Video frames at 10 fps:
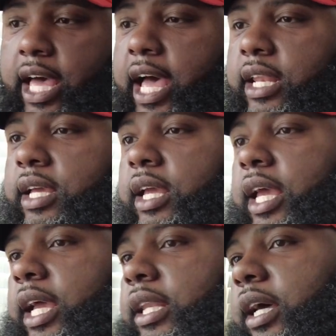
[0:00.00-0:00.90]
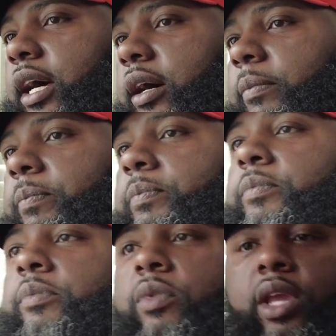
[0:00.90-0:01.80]
that, and
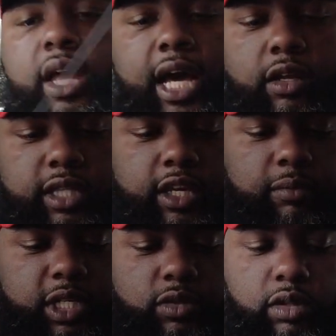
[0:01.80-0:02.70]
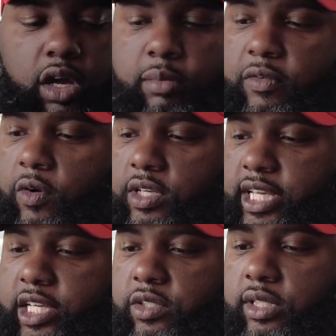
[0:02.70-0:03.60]
I don't think it'll be too long before it's
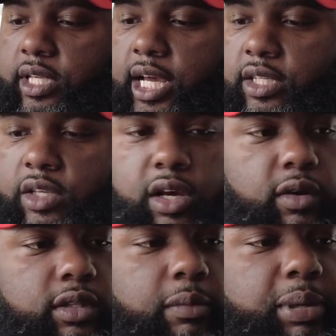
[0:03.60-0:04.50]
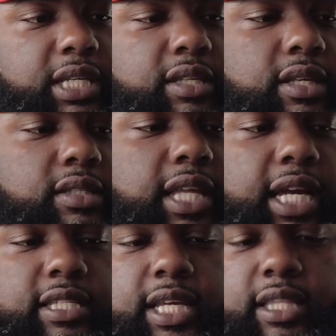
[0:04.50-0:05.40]
actually done. The pistons, like
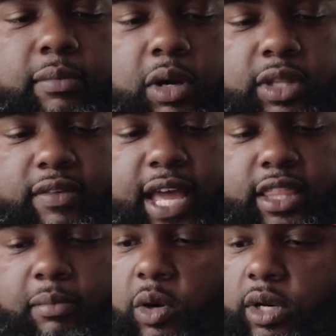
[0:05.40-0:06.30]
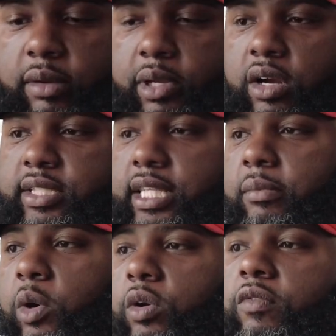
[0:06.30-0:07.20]
I said, they've had the motor. MPR has had the
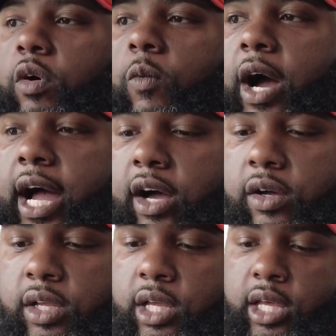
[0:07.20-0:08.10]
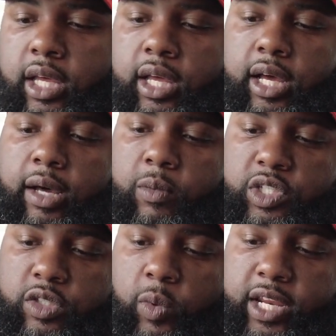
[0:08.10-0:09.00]
motor for a while. We're
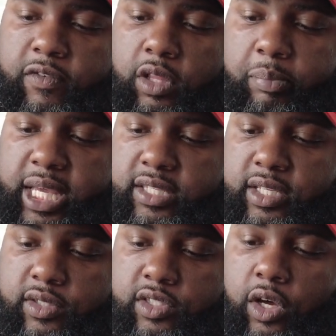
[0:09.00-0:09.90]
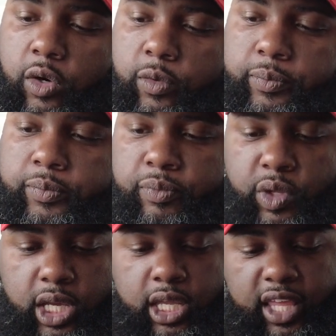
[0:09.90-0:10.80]
just waiting for the pistons. So
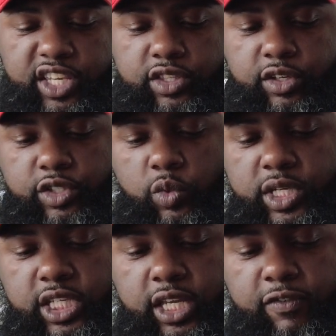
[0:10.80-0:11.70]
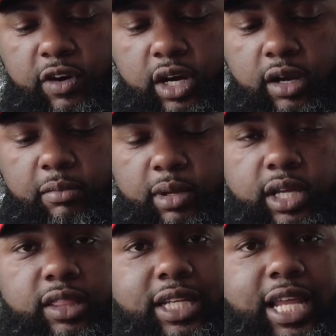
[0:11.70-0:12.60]
they're switching from
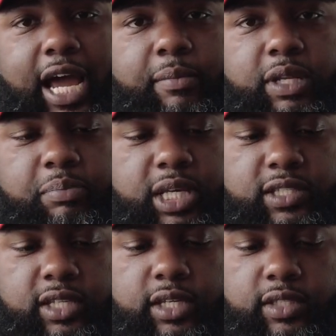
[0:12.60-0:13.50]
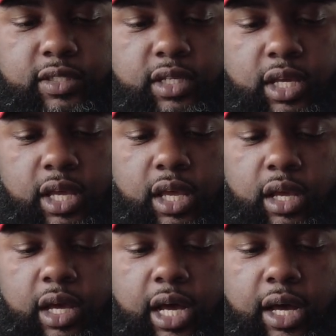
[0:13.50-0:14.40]
the diamond piston
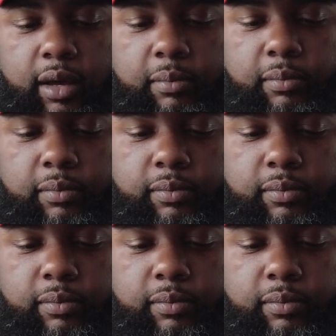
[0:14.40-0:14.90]
to